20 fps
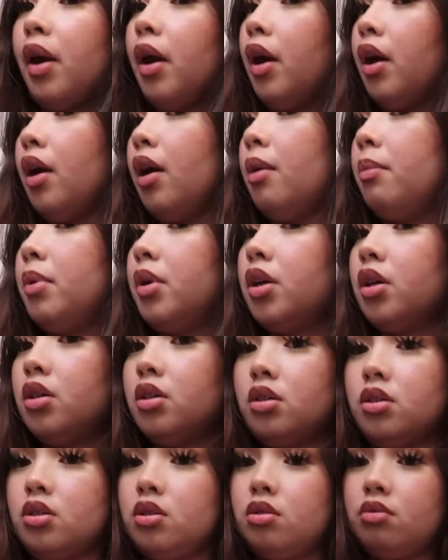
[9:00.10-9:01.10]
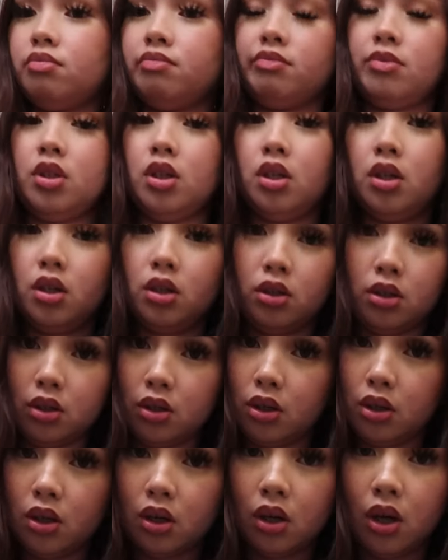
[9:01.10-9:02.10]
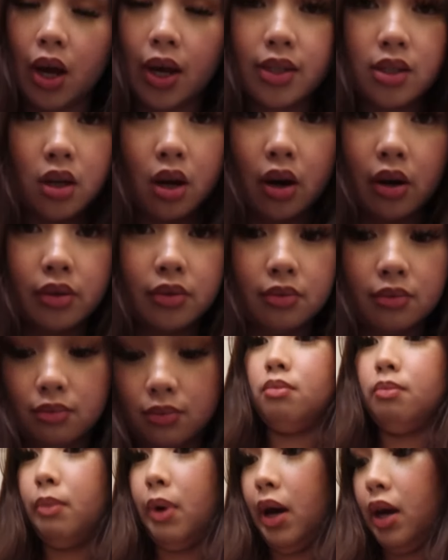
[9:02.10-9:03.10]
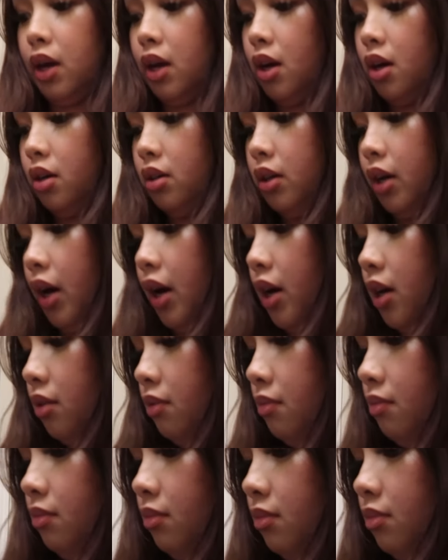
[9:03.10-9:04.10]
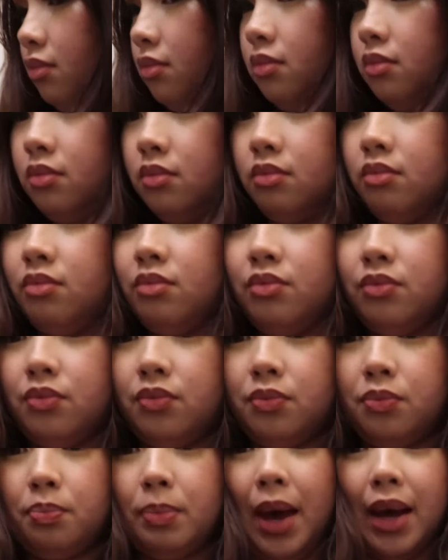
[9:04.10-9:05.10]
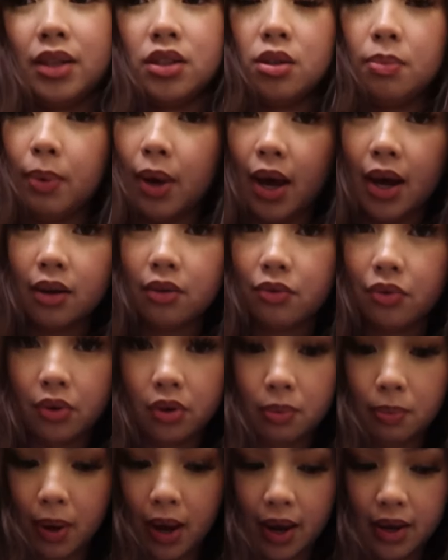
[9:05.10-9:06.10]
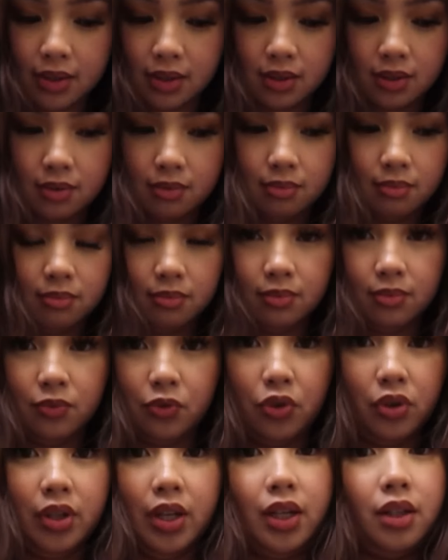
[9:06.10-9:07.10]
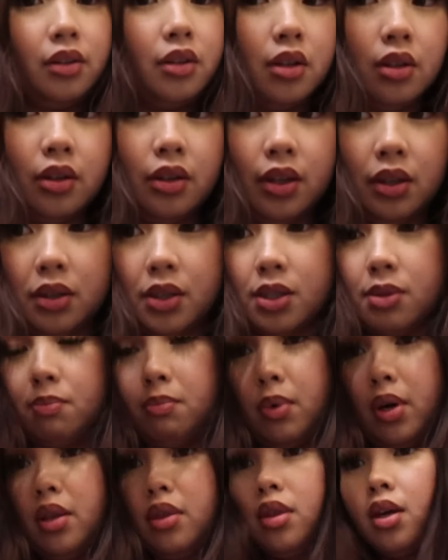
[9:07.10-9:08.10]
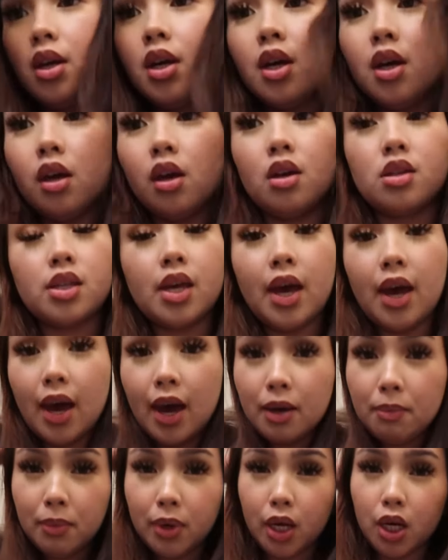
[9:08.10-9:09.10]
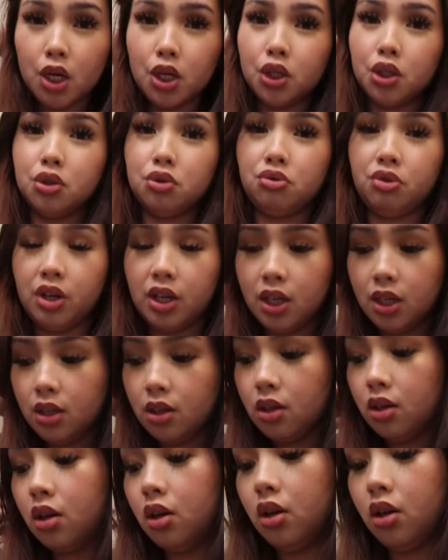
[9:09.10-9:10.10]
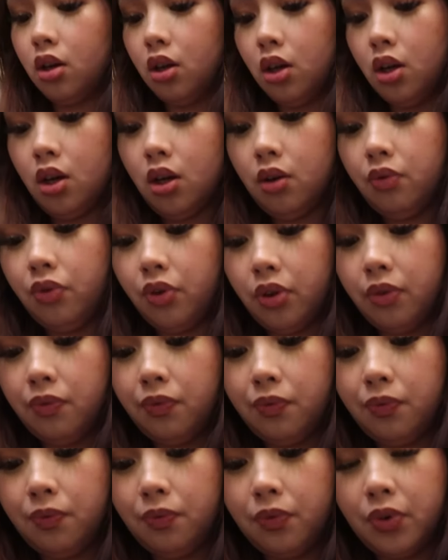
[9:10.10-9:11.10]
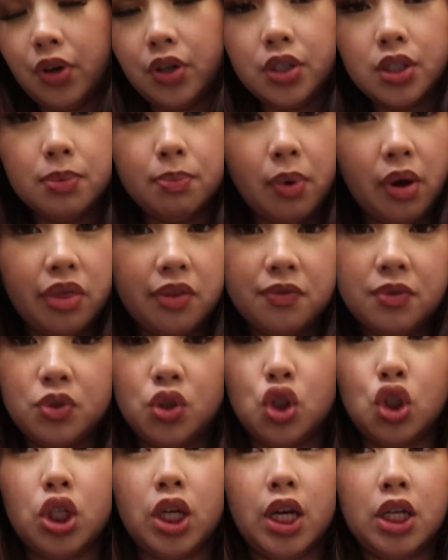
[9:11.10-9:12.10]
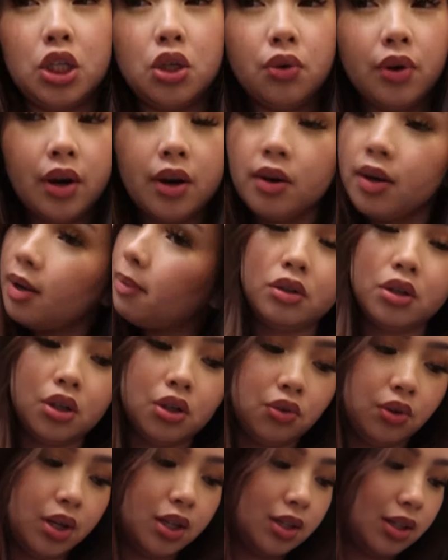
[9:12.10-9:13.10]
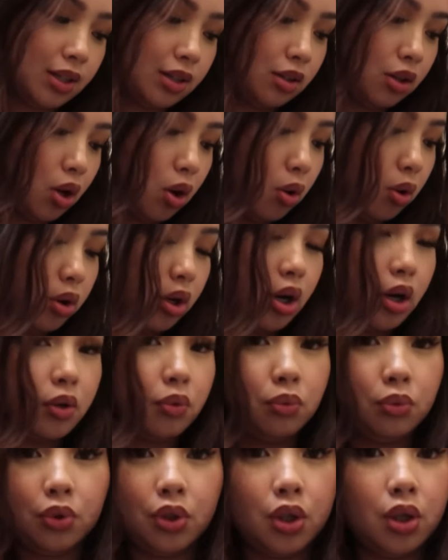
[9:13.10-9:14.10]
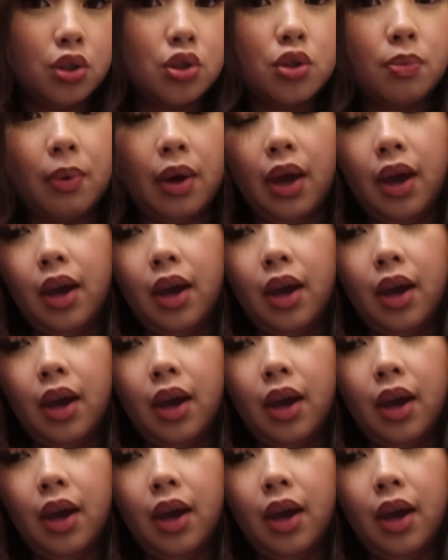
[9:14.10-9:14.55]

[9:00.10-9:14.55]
hair because your girl has gotten my hair dyed back to back for the past for like literally like this month because i had my hair green for the first month of January, the green didn't hold on good to my